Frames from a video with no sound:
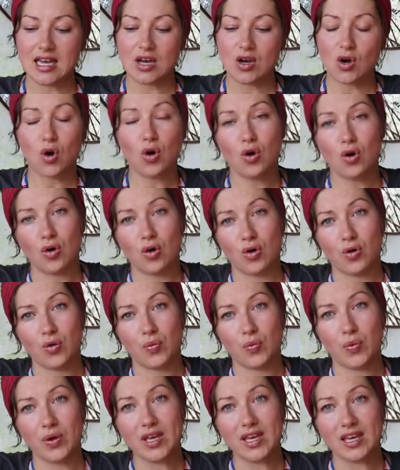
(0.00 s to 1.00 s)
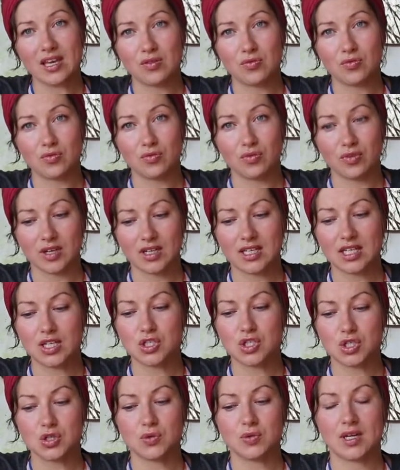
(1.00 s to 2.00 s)
or we can really
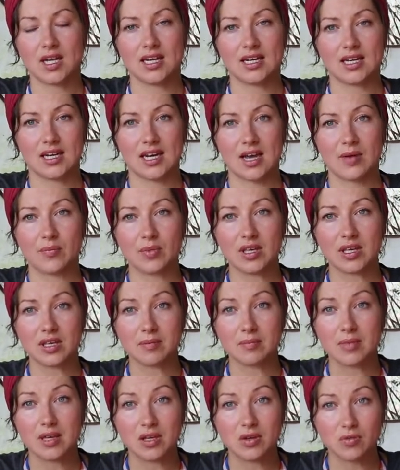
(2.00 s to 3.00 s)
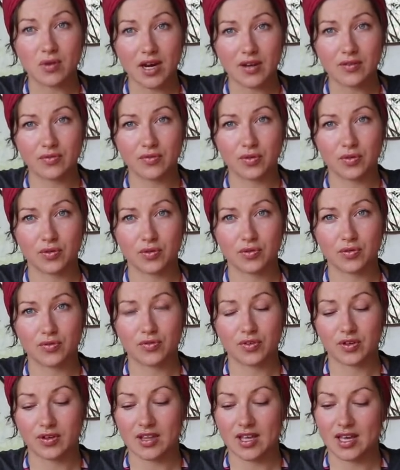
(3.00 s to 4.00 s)
tune in and we can be grateful
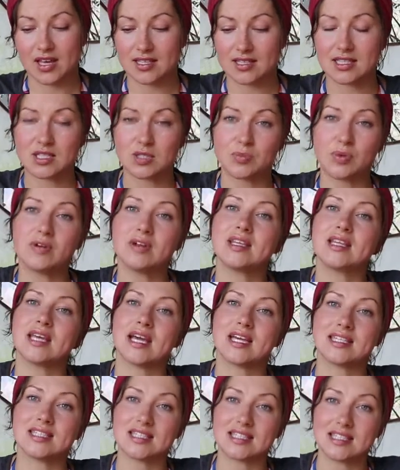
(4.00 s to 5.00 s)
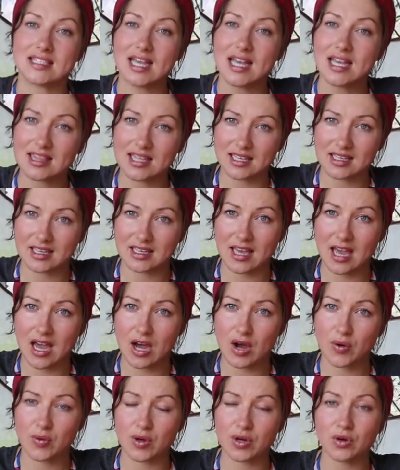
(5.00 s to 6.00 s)
for the spirit that is inside the
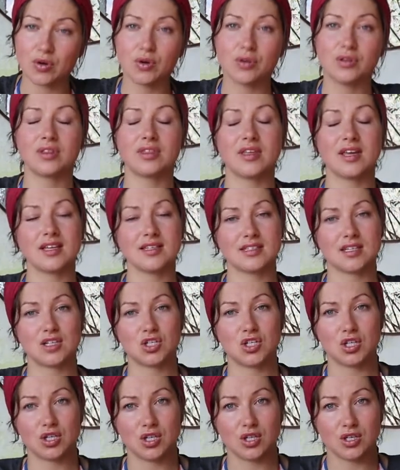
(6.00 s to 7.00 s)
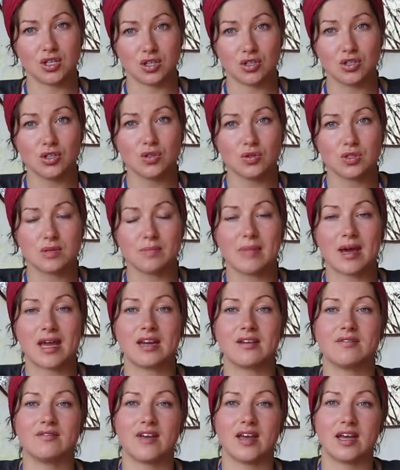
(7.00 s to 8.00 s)
cacao and all the things that she can do to
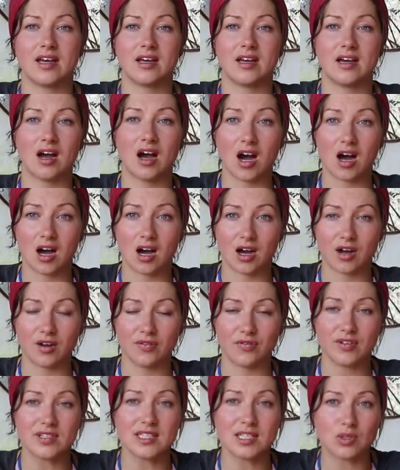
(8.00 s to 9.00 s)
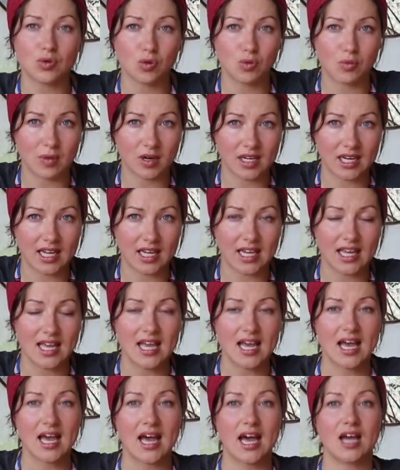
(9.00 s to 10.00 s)
benefit our physical body
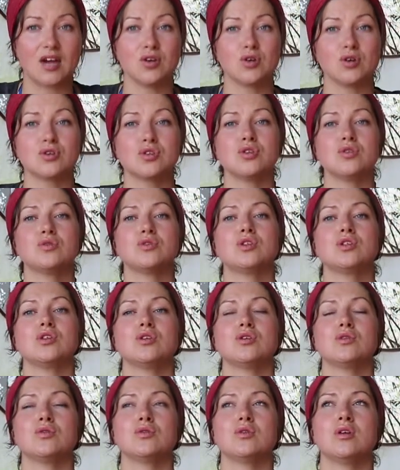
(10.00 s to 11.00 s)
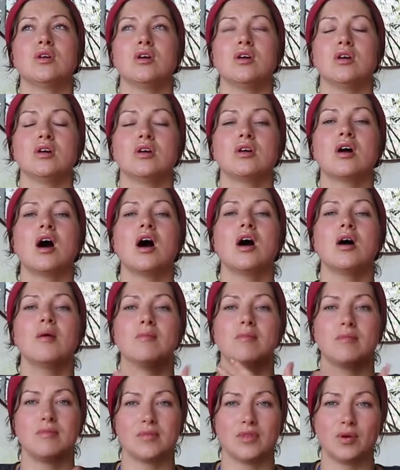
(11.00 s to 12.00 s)
and also to
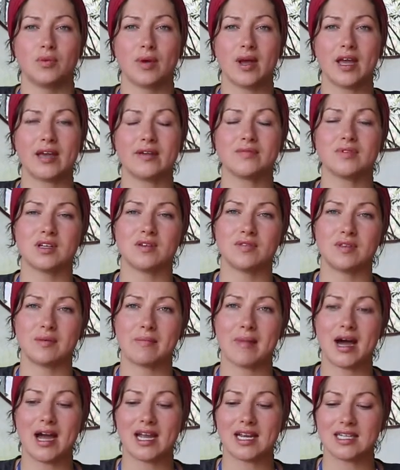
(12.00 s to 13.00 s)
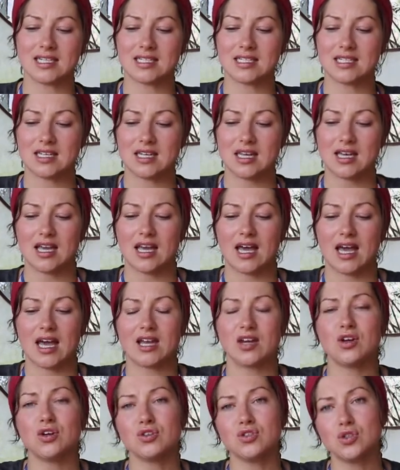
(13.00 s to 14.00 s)
calm the waves of the mind,
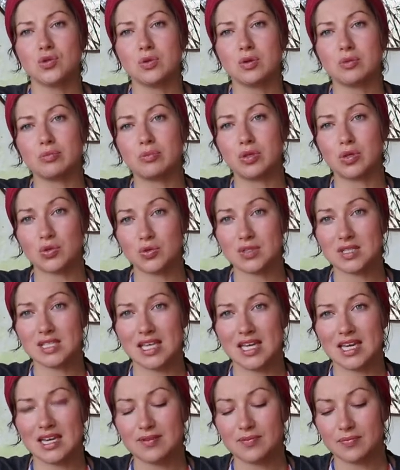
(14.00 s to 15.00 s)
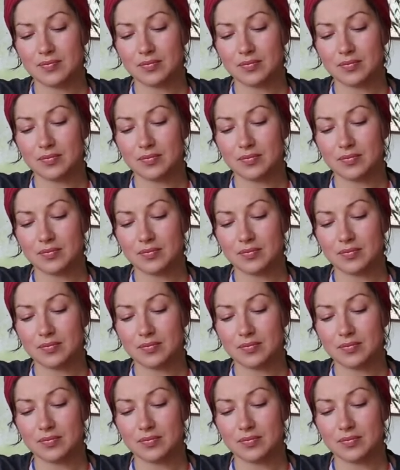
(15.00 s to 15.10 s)
and not to abuse it,